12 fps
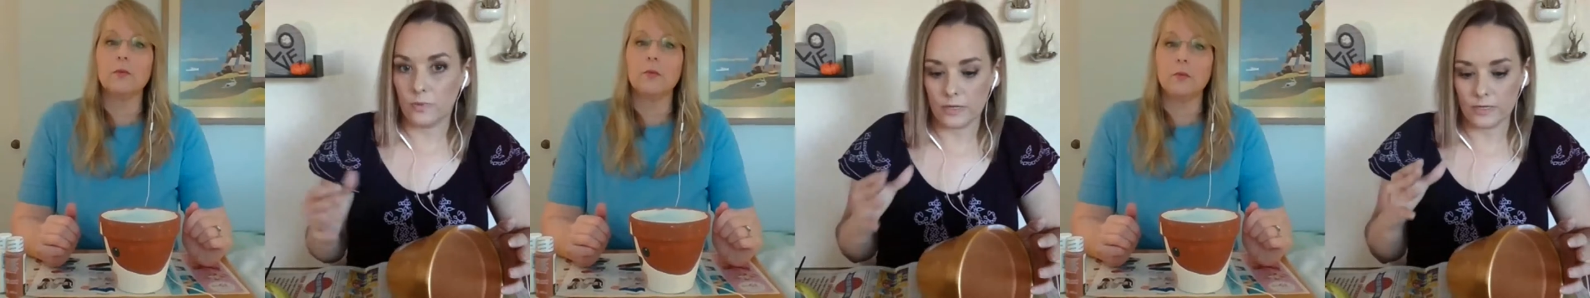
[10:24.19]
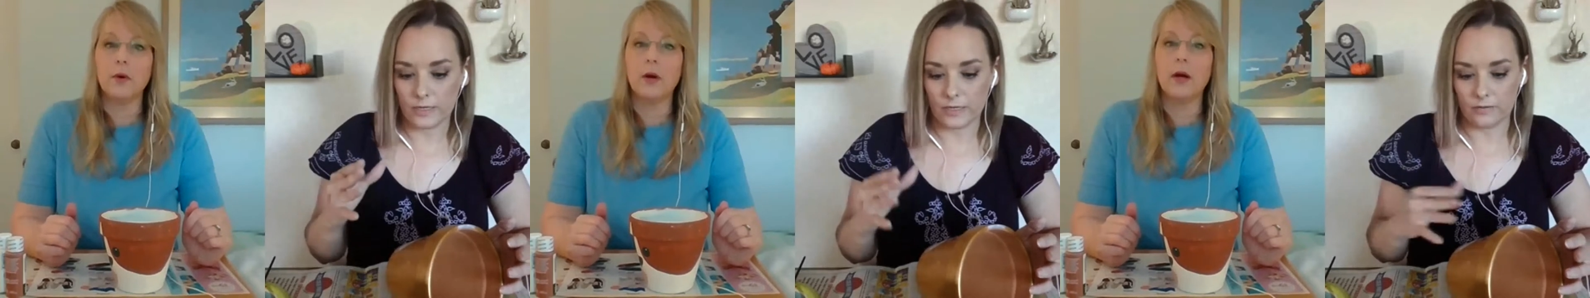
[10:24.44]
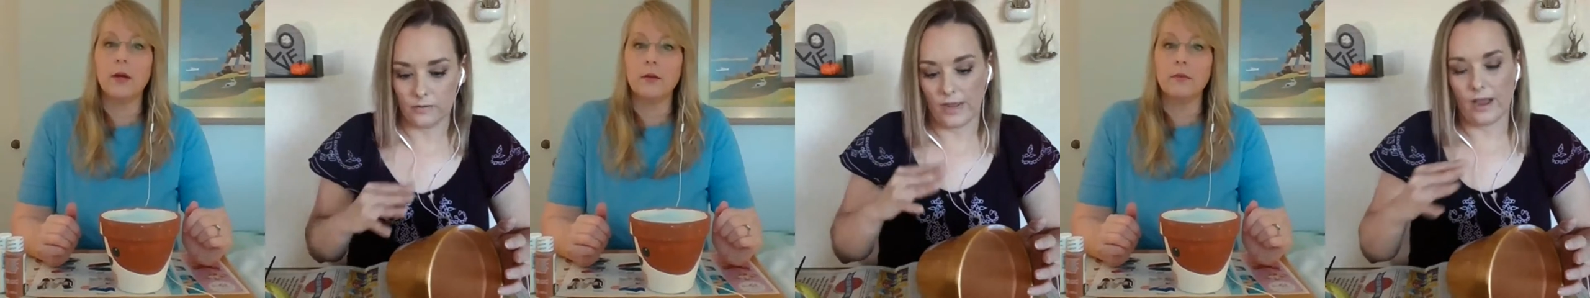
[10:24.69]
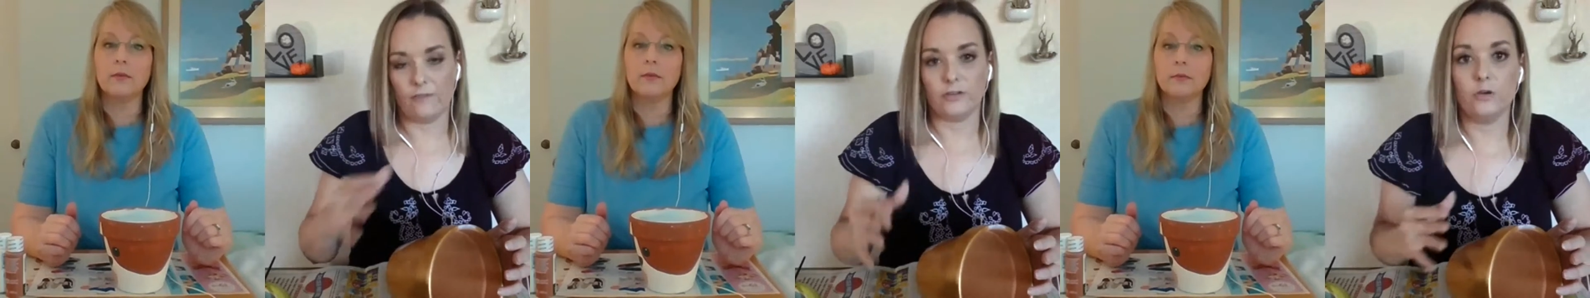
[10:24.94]
Speaker 1: But right.
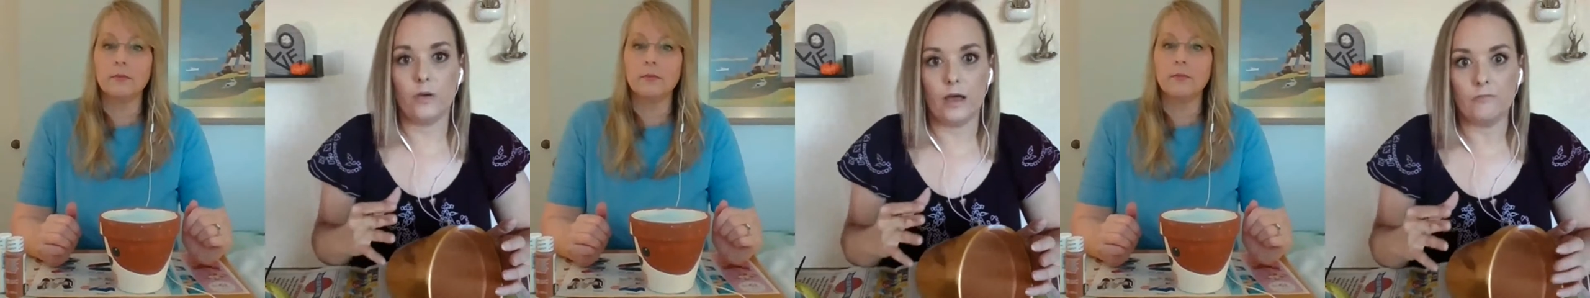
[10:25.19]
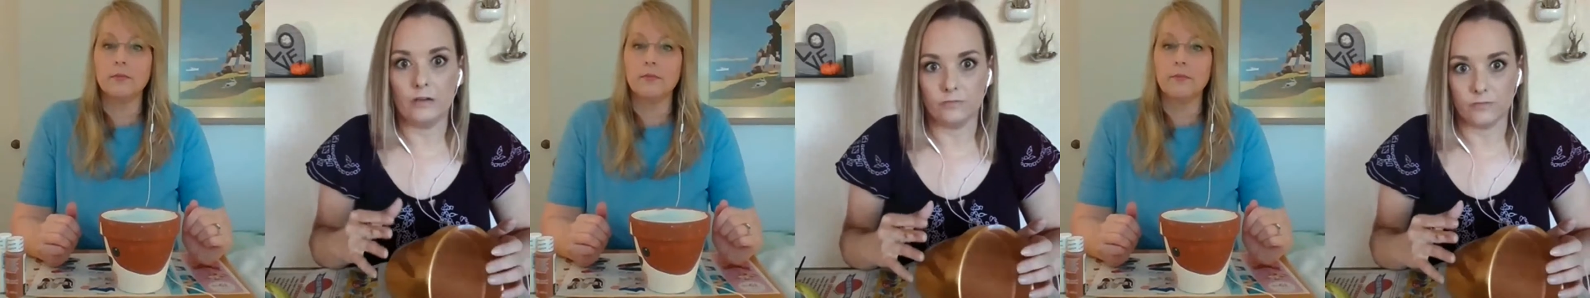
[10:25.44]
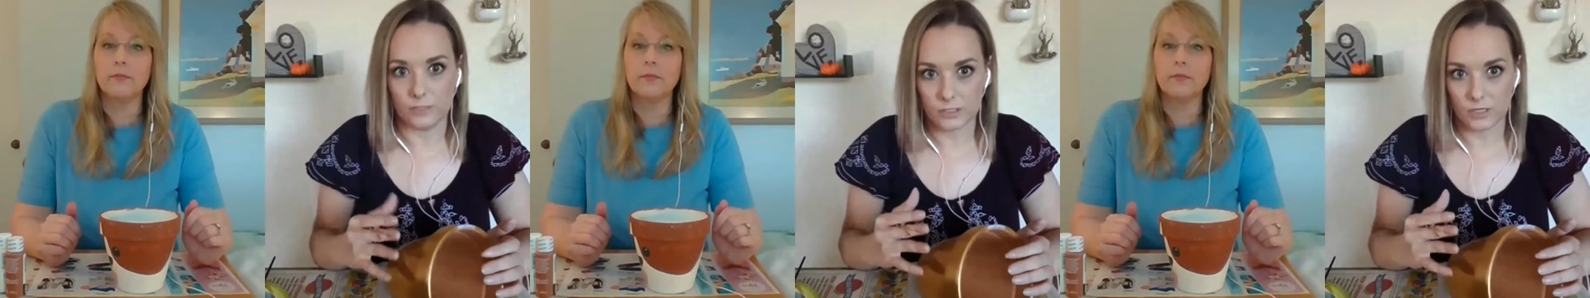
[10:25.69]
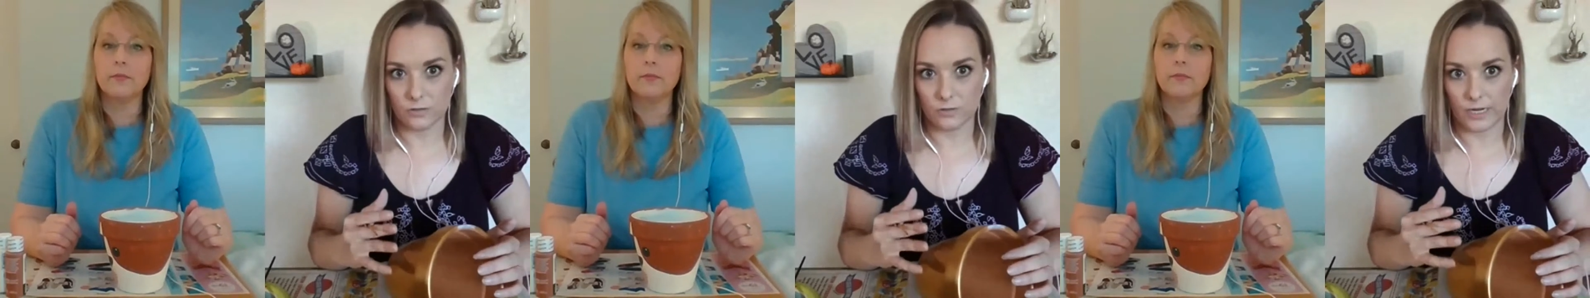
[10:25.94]
it after you have that
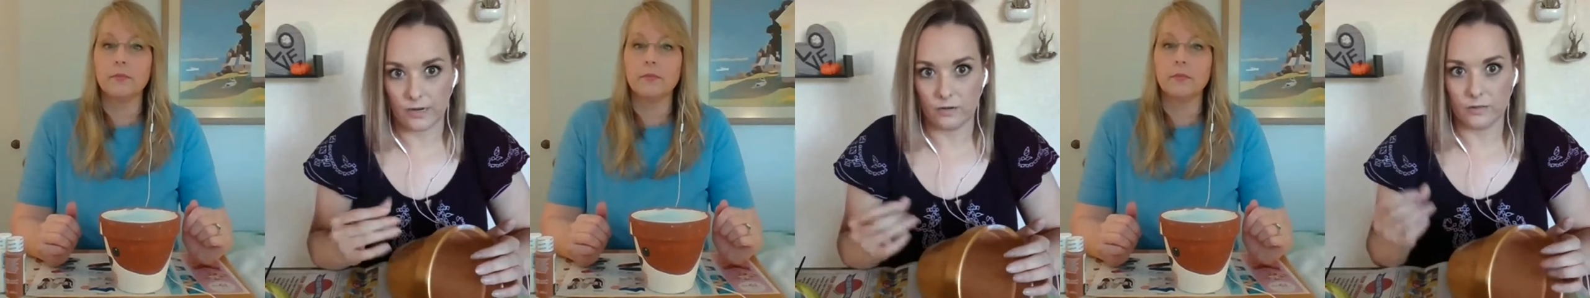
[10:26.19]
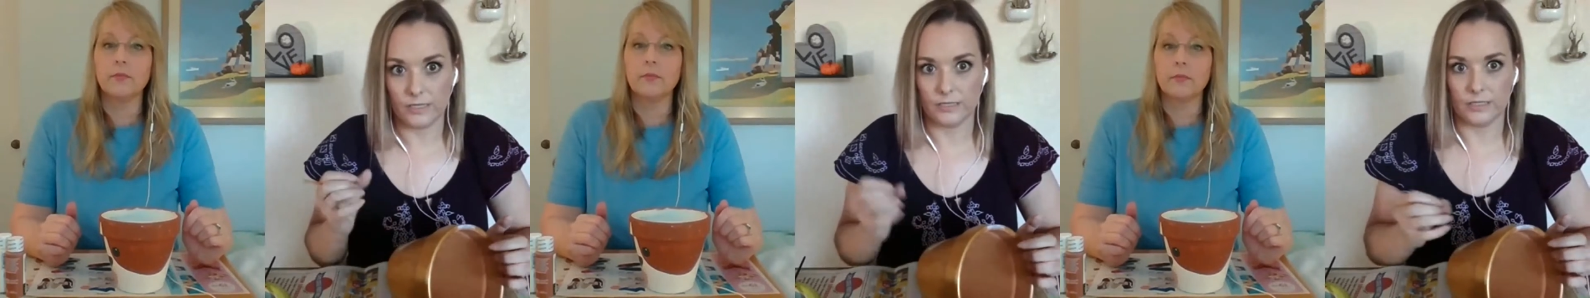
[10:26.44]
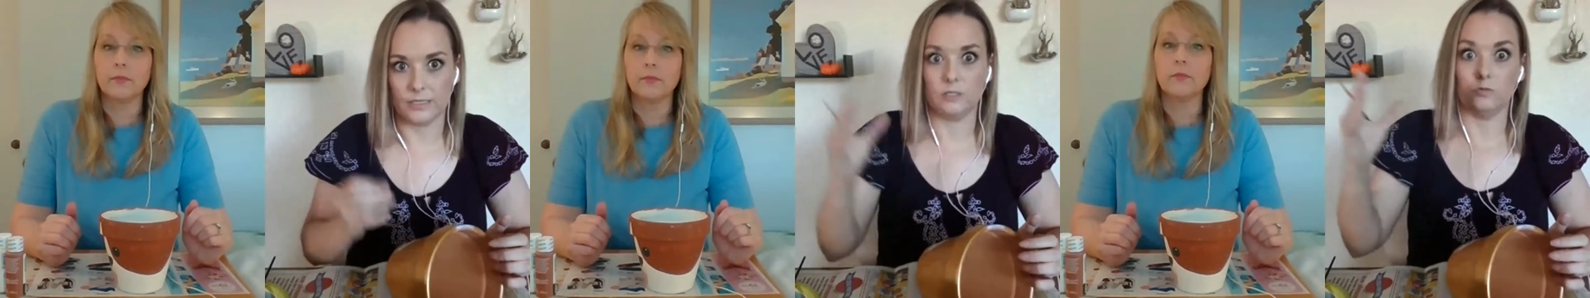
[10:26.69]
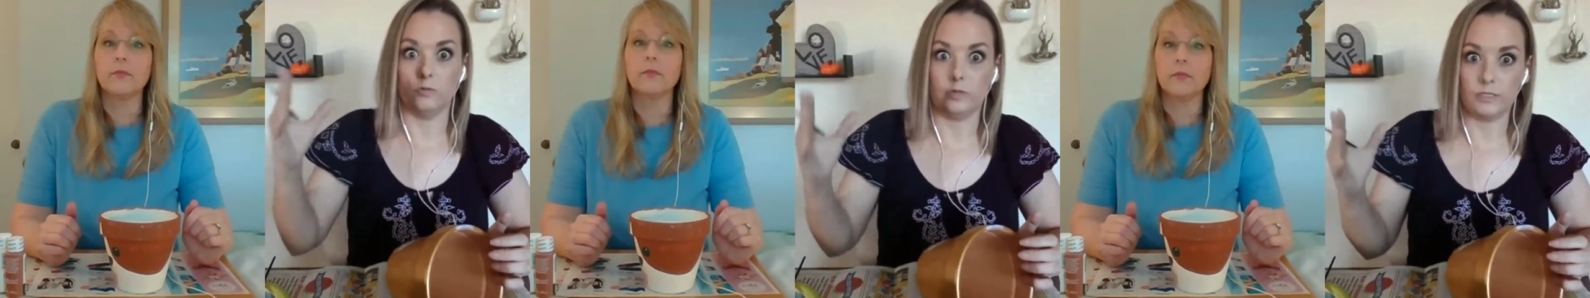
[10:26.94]
first coat down, it
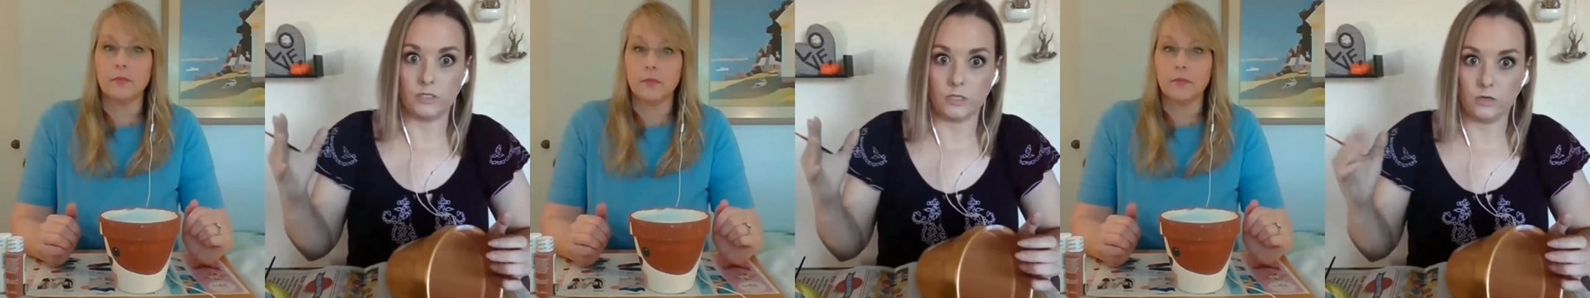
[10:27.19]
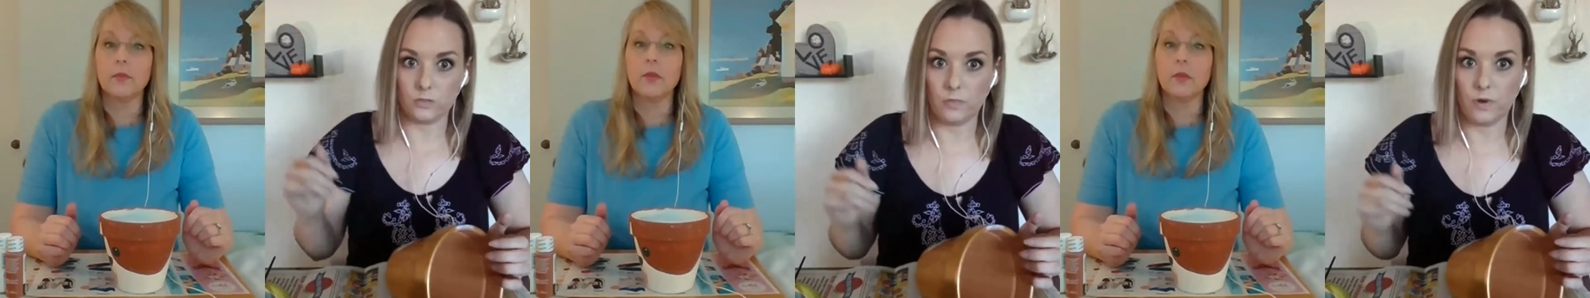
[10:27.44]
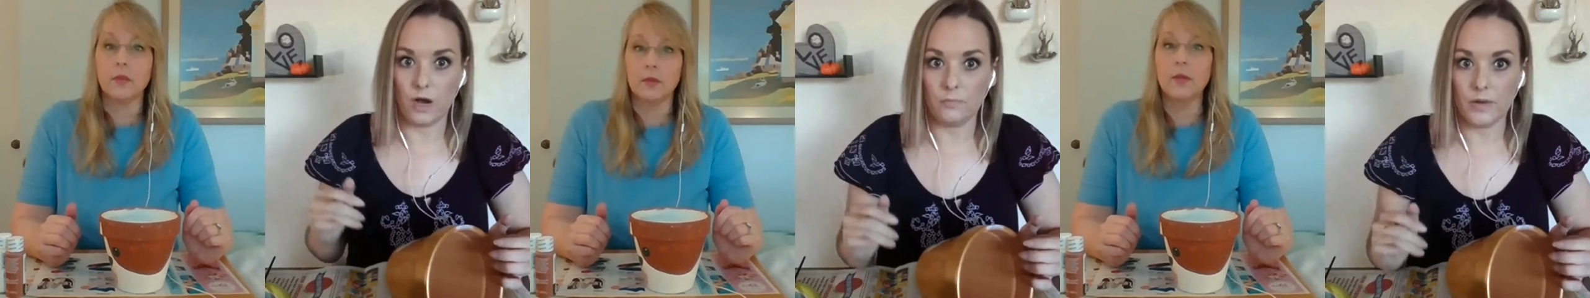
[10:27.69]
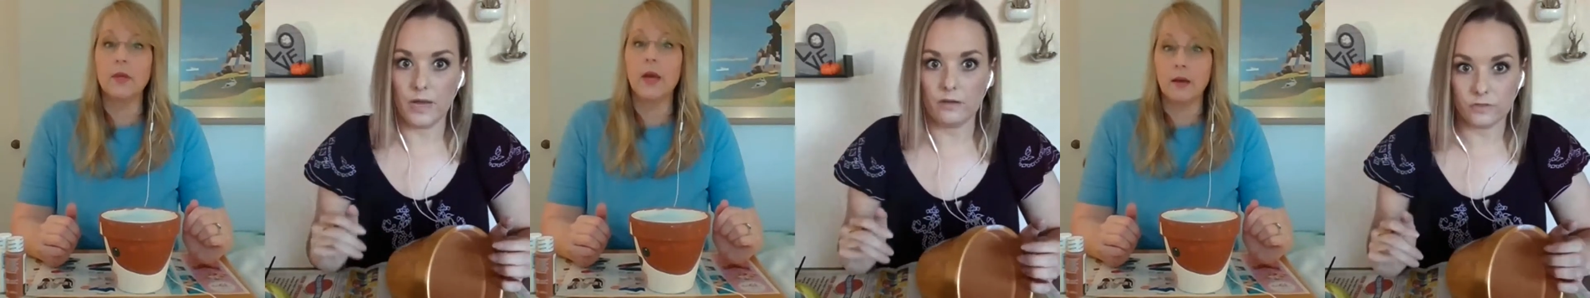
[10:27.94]
does really start to
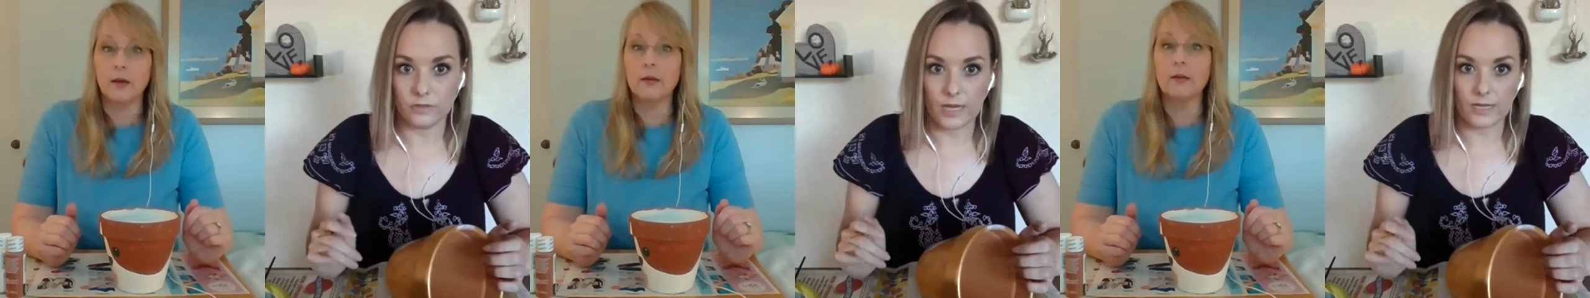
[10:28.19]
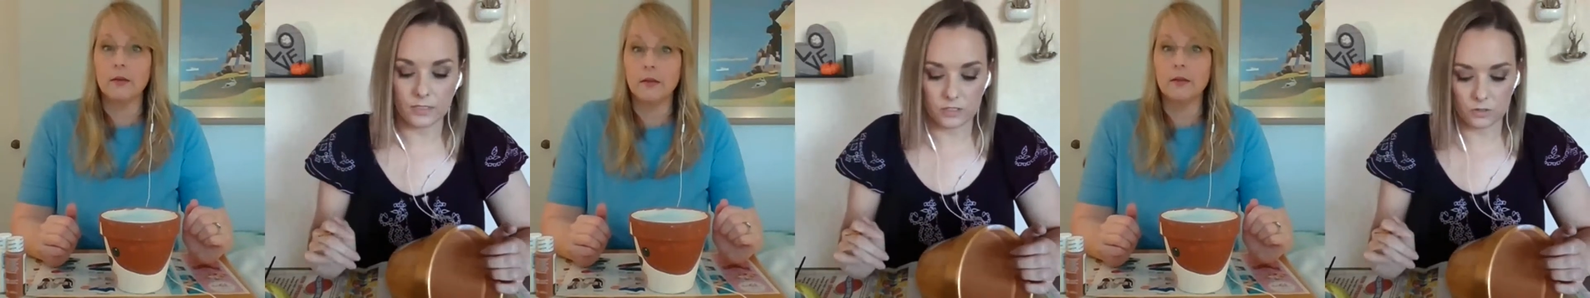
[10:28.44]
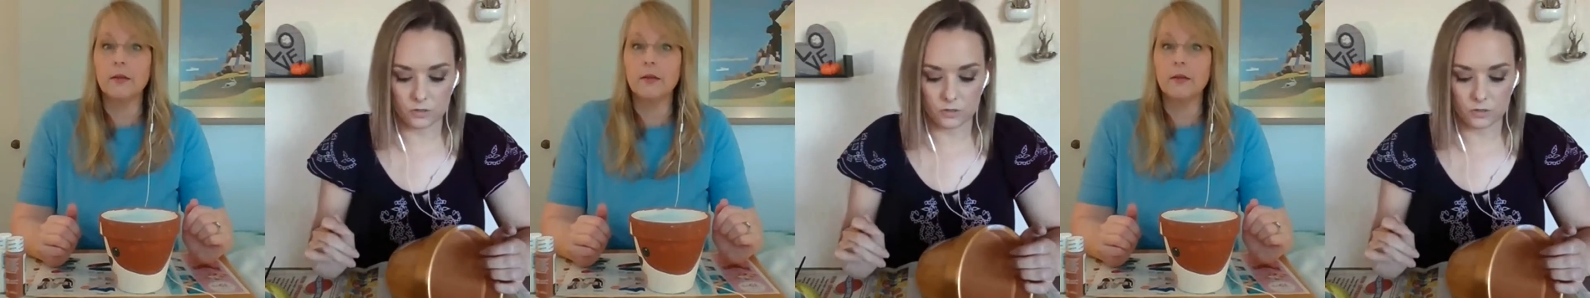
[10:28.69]
pop yeah. after that.